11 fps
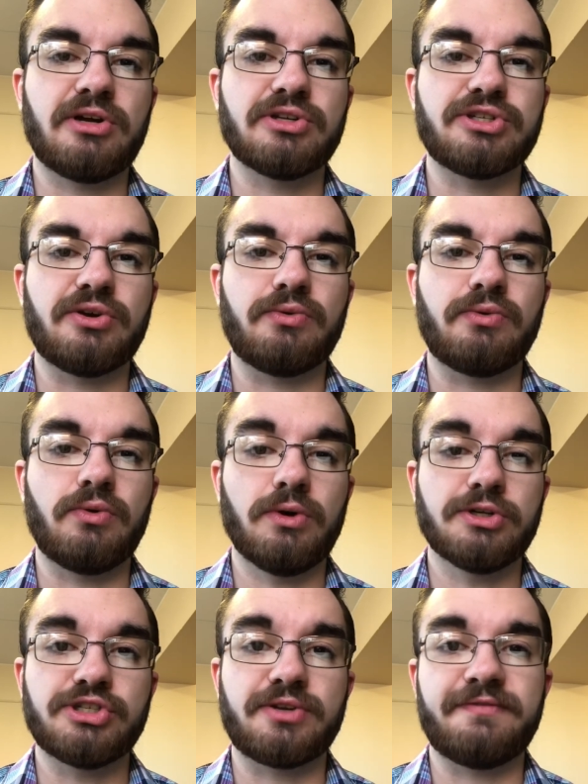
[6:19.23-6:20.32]
Also,
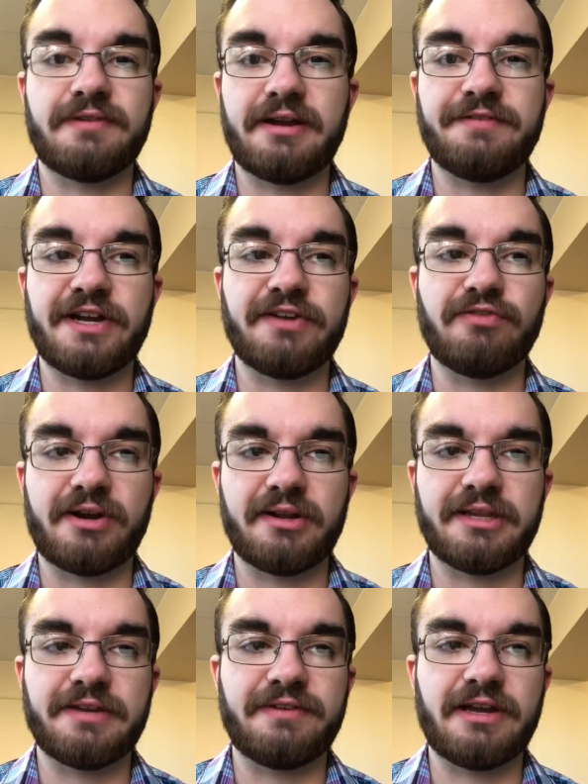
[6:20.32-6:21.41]
oranges are very
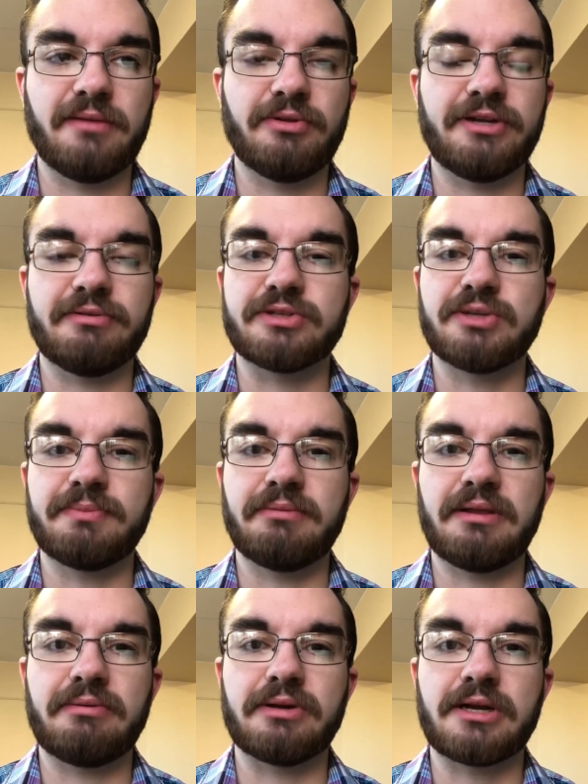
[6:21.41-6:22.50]
readily available. There were some people
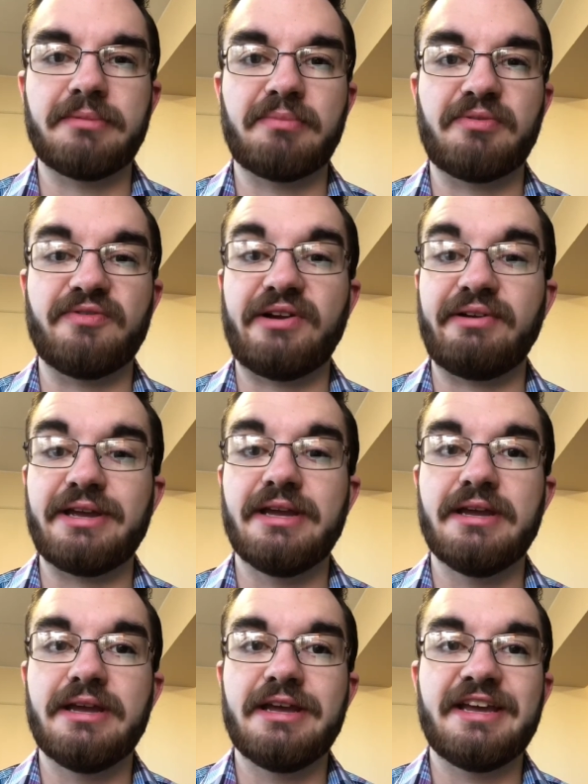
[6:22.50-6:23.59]
that were coming up with very
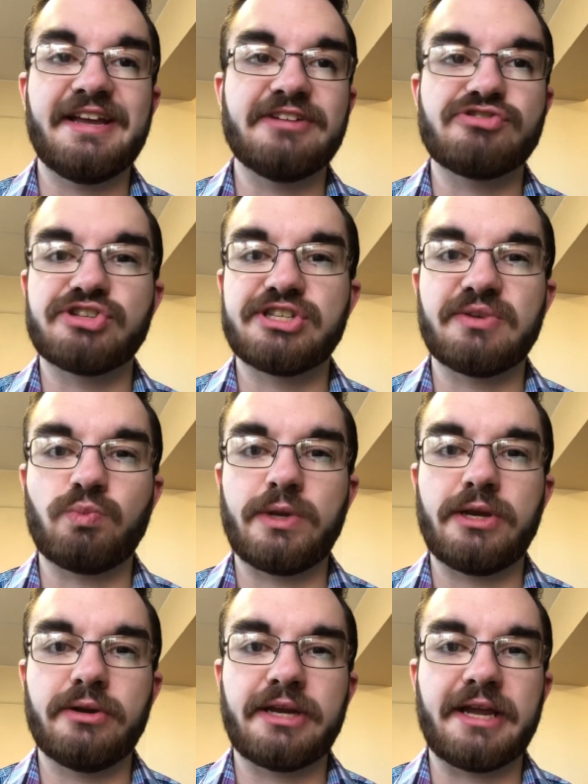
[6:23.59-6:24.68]
interesting,
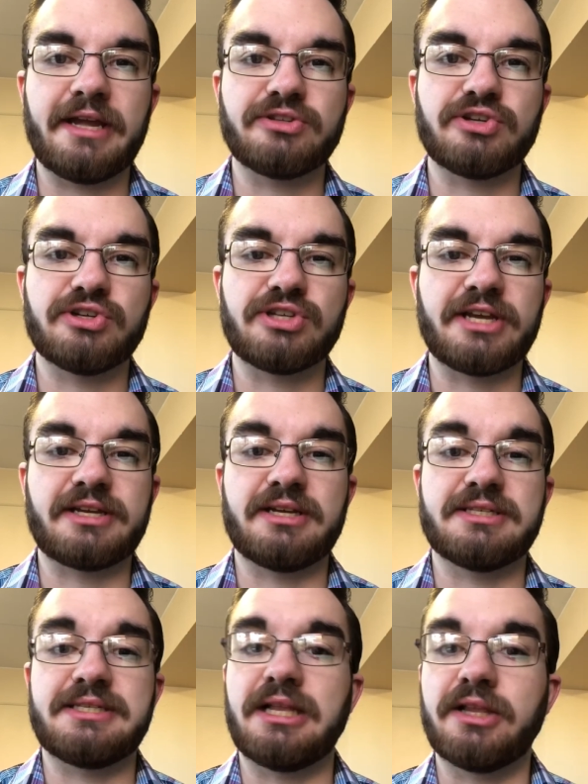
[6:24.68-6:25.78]
weird answers like a
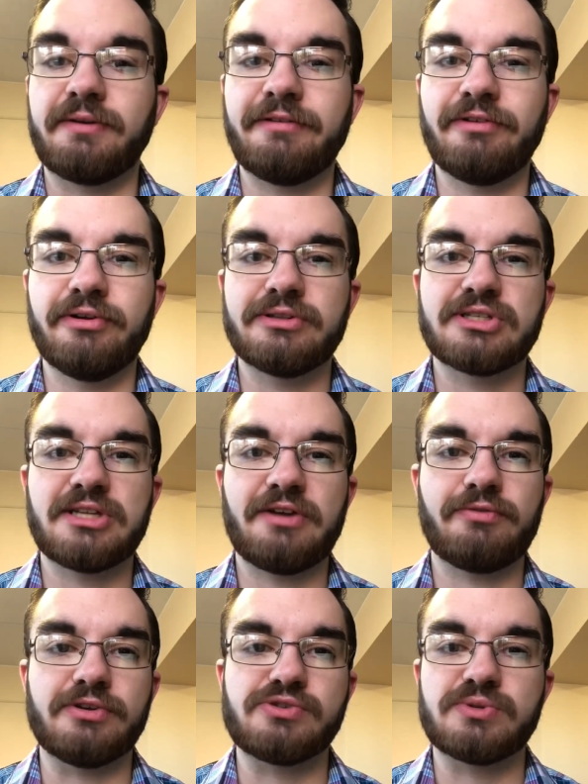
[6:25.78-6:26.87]
celery root and
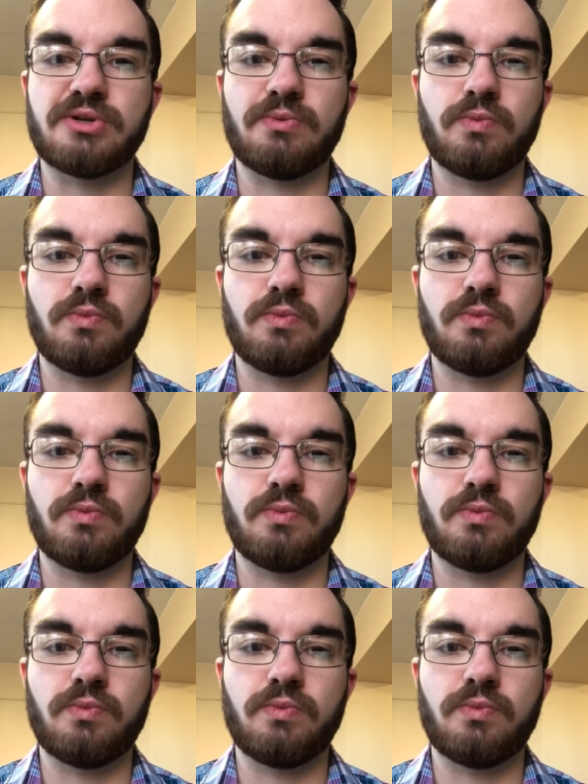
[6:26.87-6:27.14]
stuff, which was a